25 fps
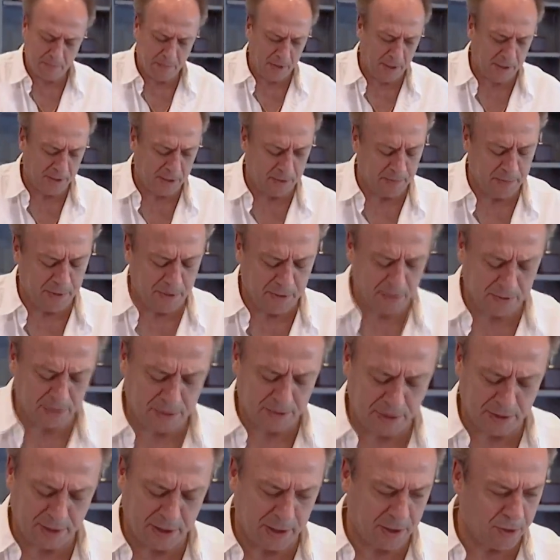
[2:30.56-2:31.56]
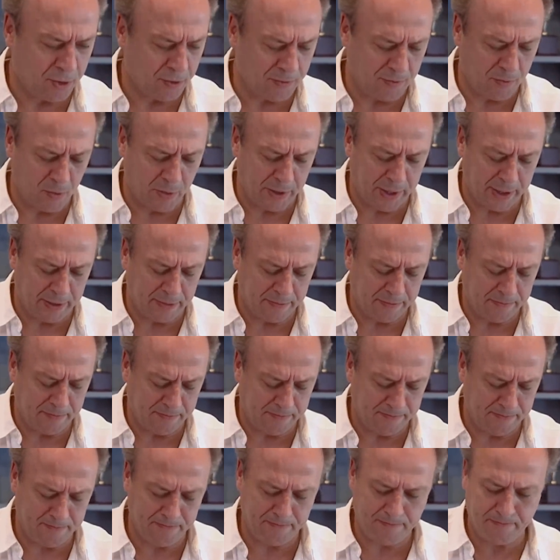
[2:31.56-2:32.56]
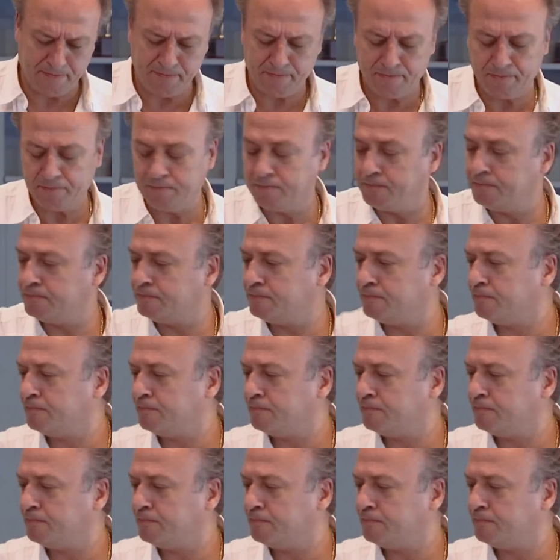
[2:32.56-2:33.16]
Pay the bills and get it over with it.